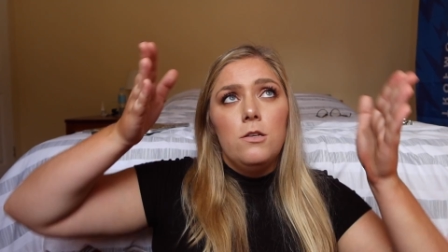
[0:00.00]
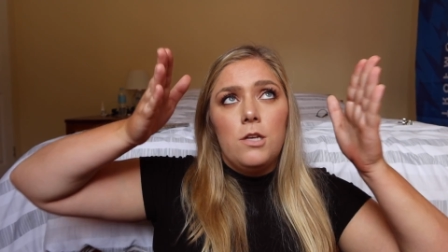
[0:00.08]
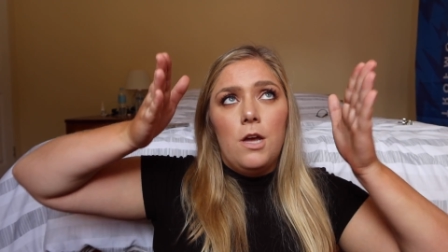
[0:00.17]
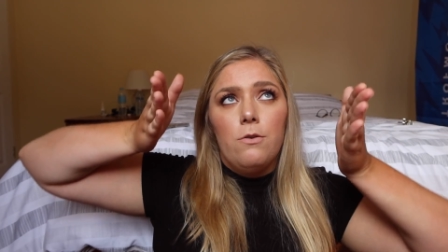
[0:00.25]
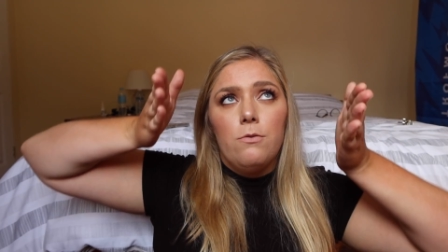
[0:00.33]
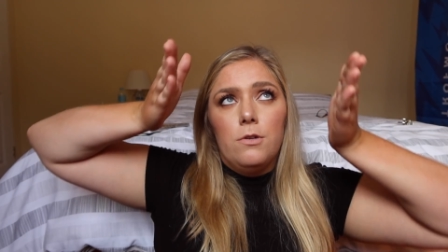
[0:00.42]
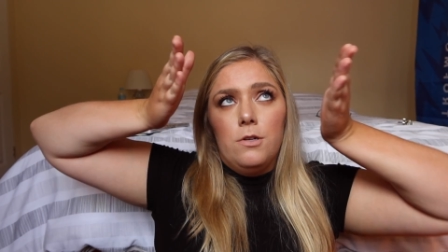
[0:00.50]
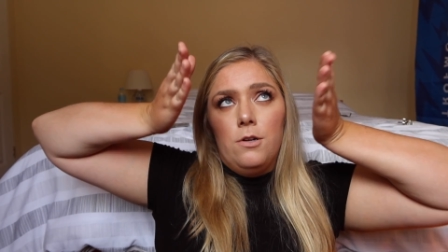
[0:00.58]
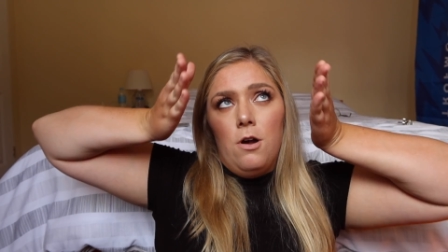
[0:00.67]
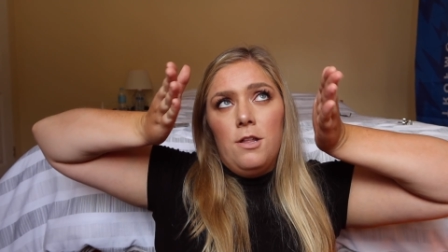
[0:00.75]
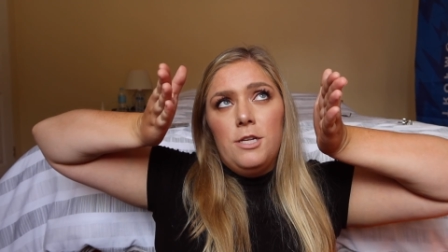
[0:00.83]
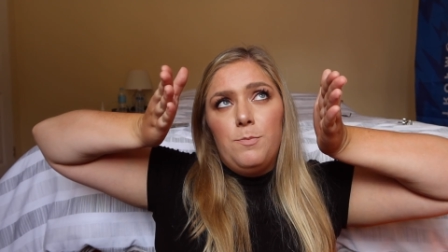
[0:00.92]
So you're
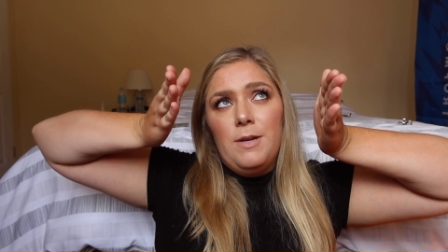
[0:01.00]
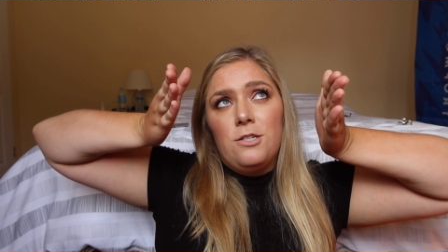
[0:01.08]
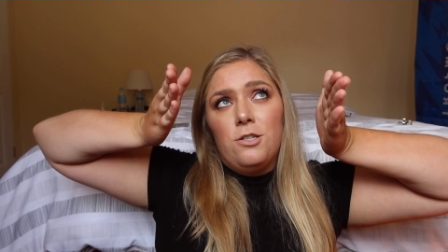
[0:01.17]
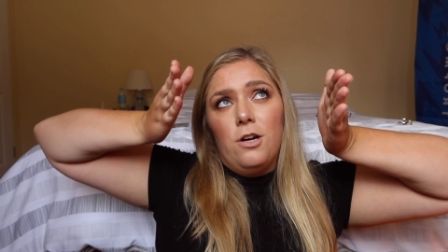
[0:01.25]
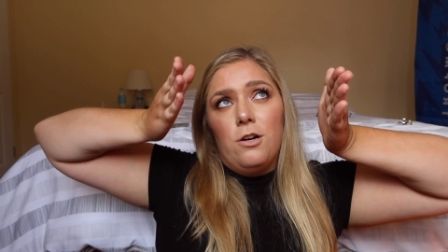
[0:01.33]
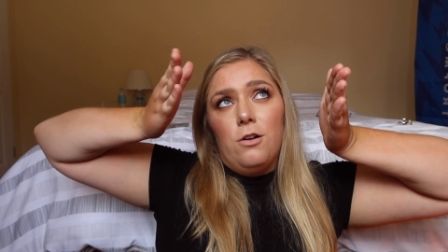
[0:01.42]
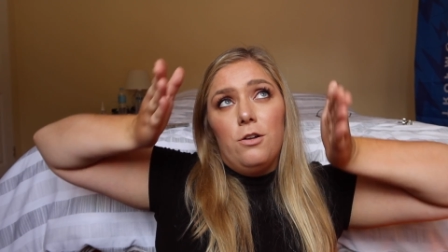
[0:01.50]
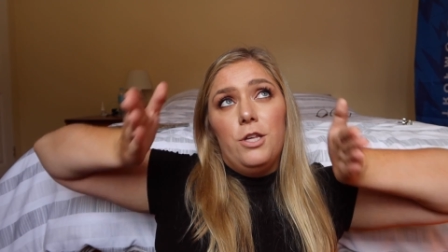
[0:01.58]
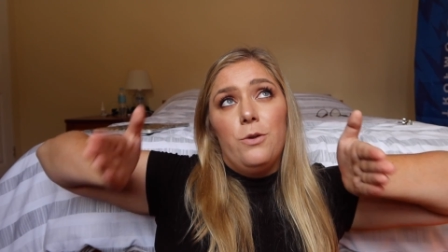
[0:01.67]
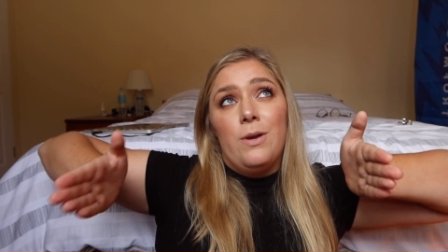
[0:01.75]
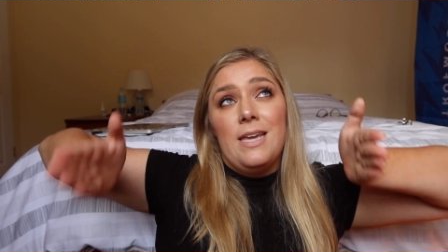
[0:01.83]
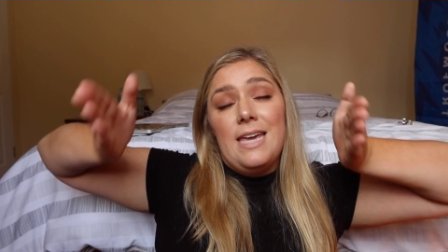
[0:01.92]
on this big circle.
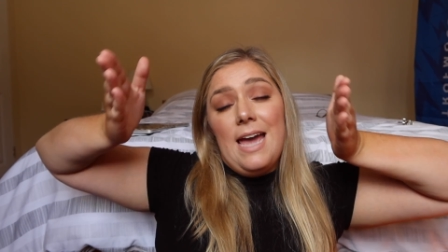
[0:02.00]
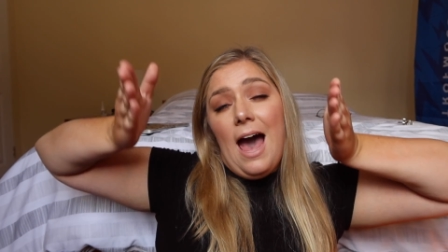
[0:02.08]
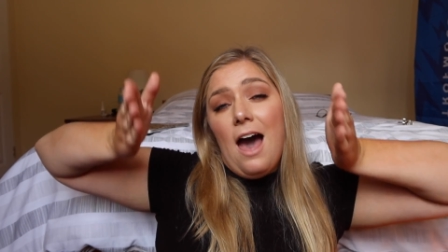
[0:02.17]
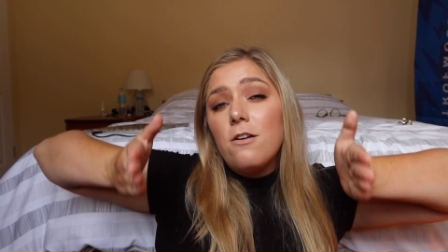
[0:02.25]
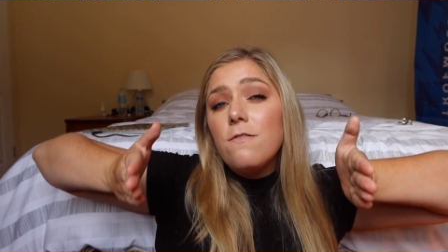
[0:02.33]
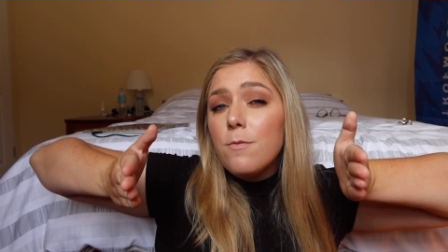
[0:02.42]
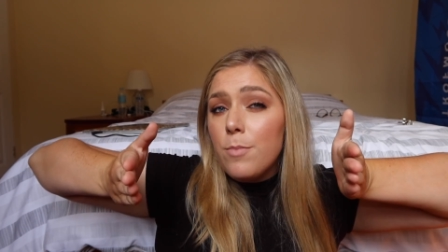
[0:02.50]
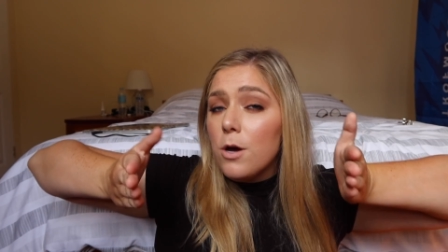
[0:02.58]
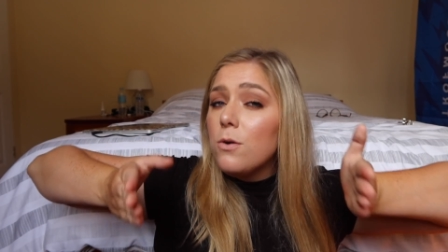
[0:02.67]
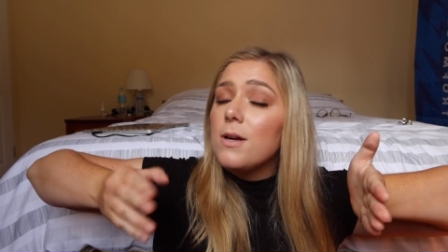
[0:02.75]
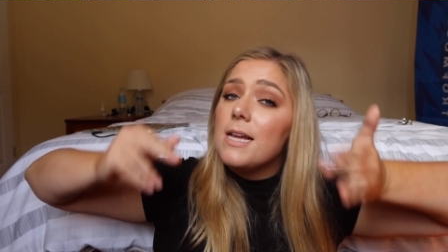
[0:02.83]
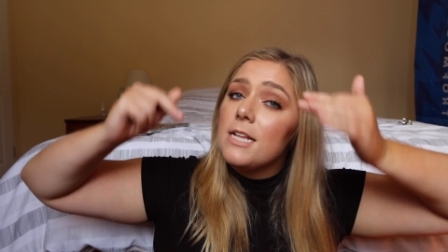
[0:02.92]
You can get out of the
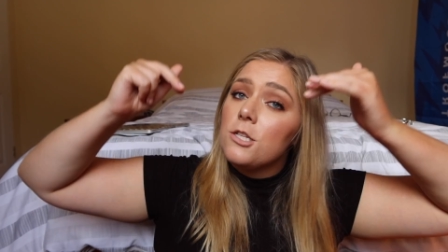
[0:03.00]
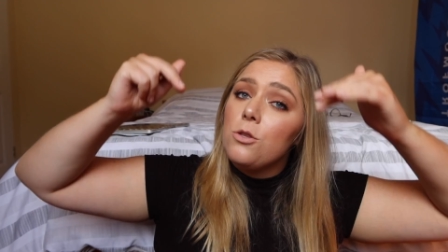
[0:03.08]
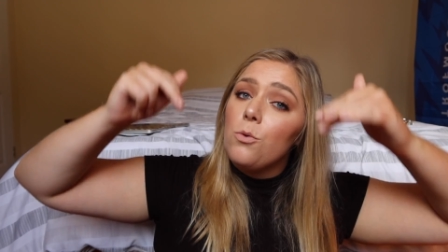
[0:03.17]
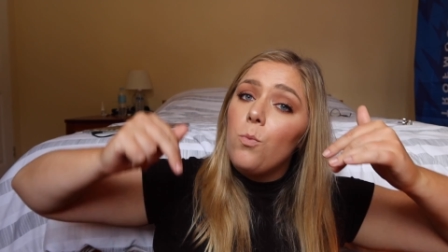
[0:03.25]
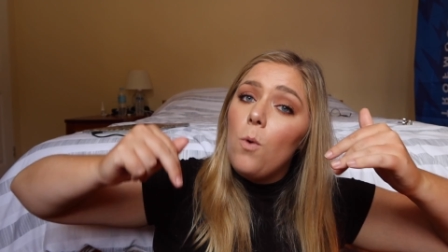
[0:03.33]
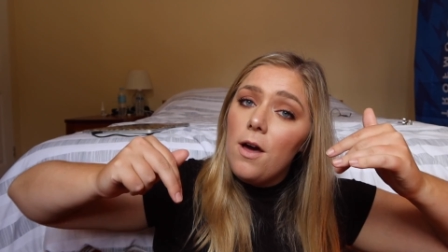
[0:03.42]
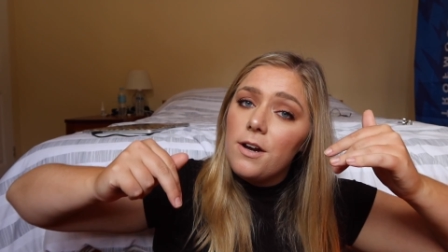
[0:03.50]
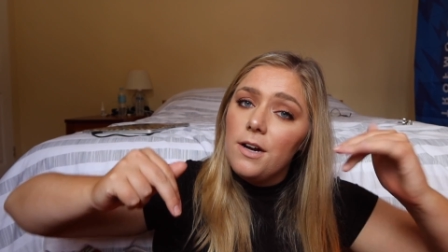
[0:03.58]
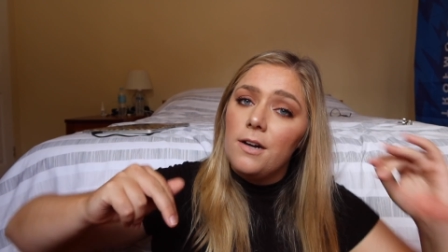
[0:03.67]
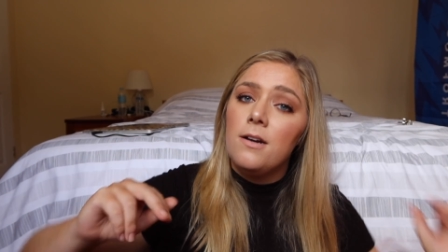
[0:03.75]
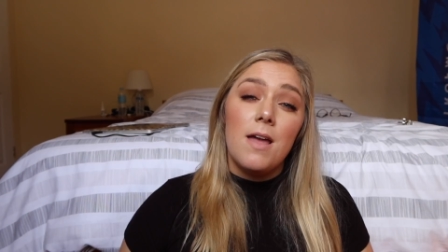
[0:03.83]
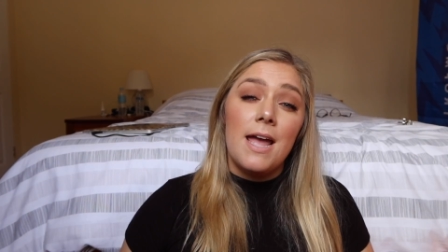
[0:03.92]
boat into the
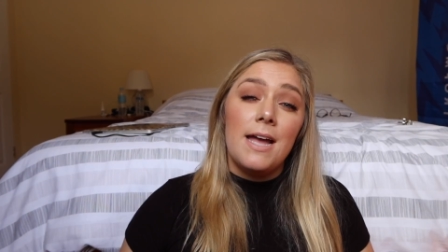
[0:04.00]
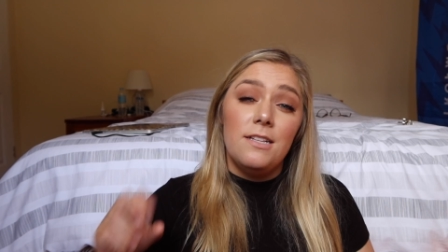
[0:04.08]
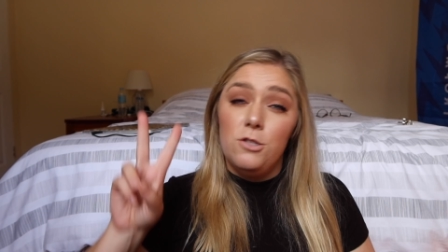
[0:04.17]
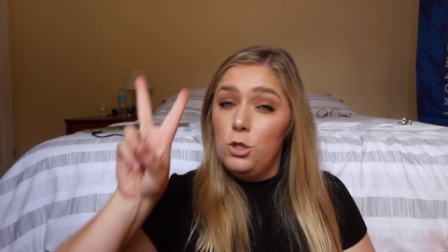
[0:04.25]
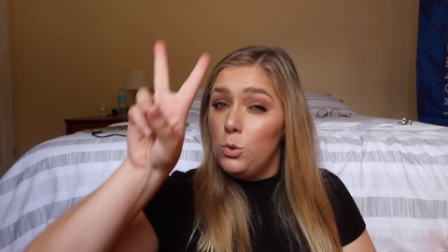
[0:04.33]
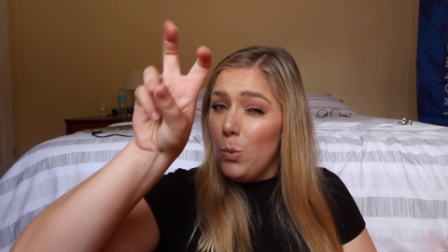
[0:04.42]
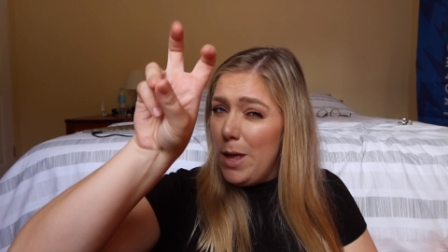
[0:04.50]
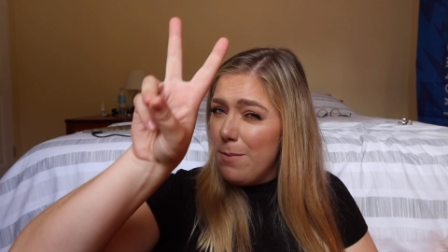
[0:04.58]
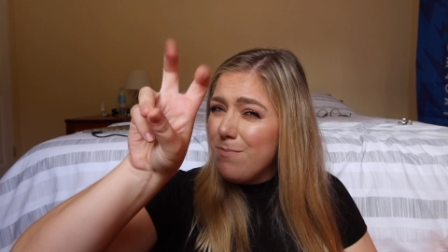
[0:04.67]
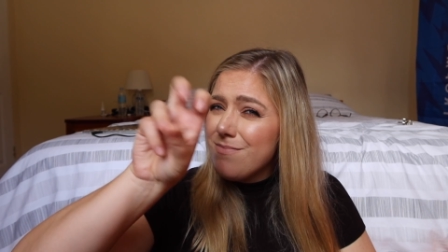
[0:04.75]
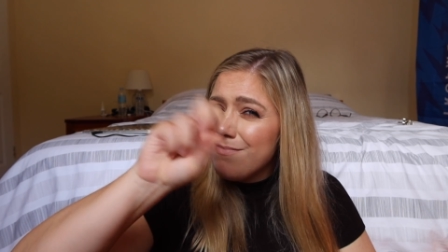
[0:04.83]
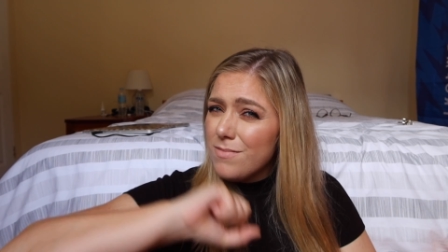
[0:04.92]
water and
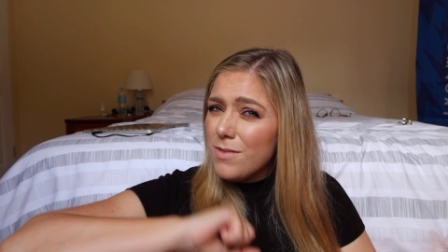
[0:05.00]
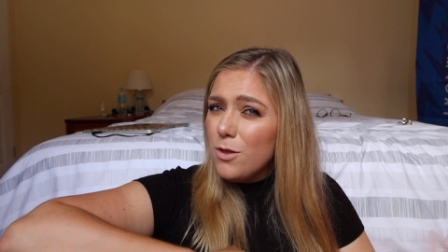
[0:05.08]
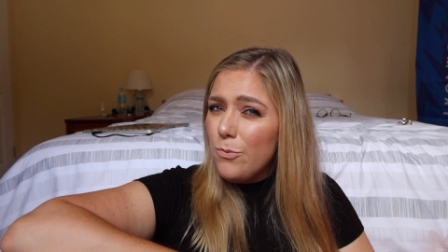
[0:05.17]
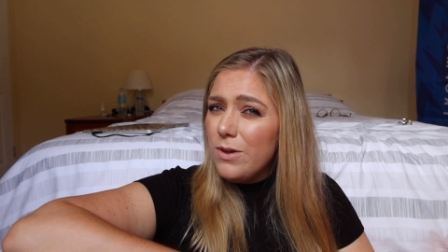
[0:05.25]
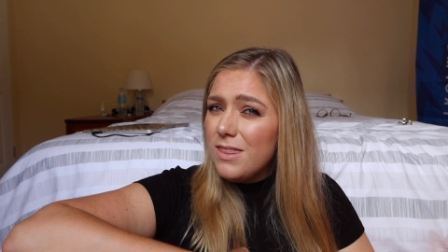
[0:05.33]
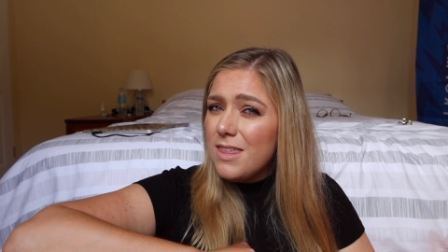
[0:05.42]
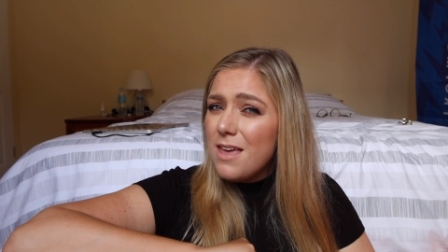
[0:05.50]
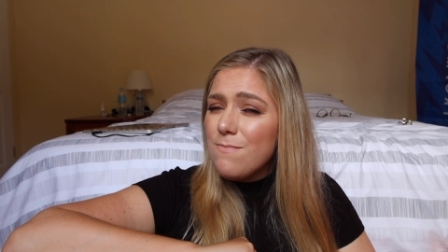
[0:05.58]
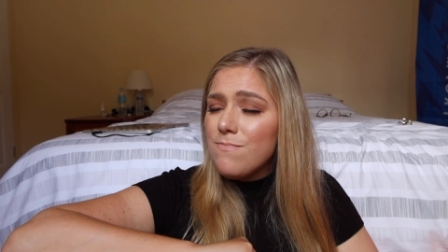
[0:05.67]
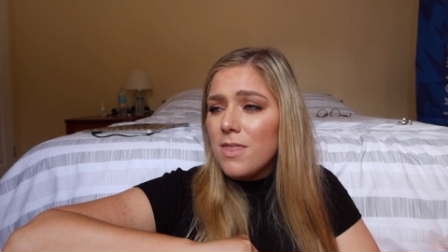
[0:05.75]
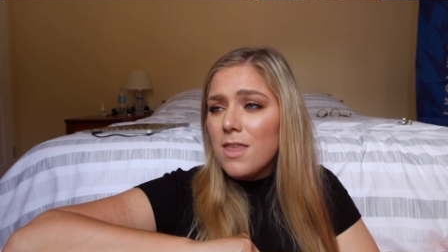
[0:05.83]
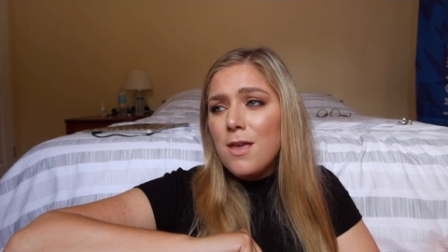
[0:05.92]
swim with
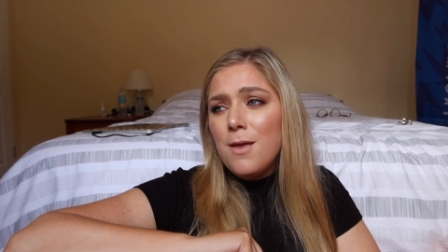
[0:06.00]
them,